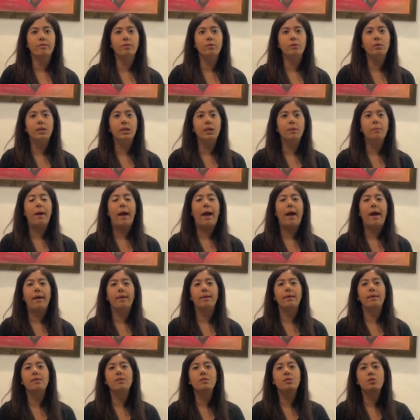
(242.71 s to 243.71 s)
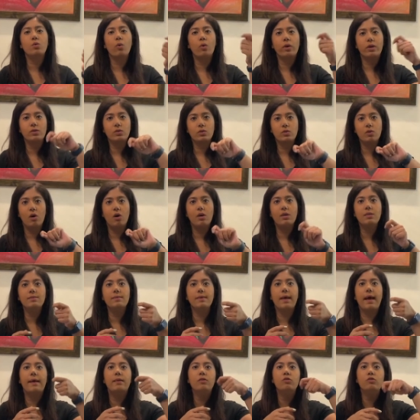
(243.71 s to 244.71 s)
to keep adding soy sauce
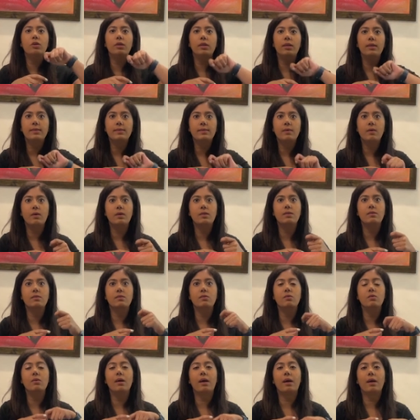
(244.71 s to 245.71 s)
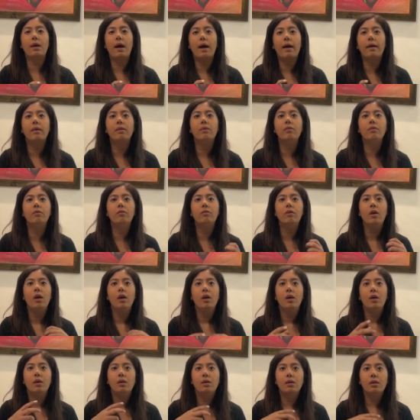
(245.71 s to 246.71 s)
and chili sauce to kind of
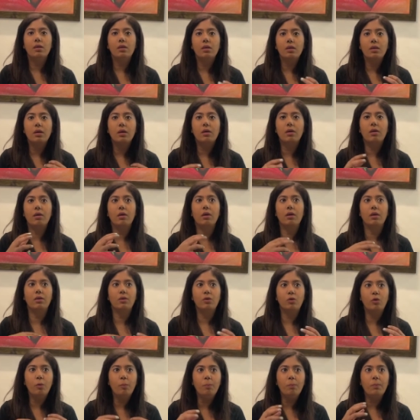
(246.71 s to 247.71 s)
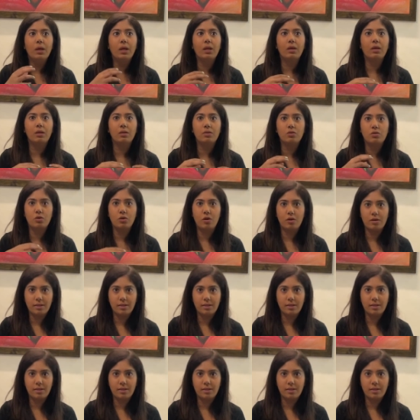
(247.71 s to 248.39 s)
uh, you know, make it to your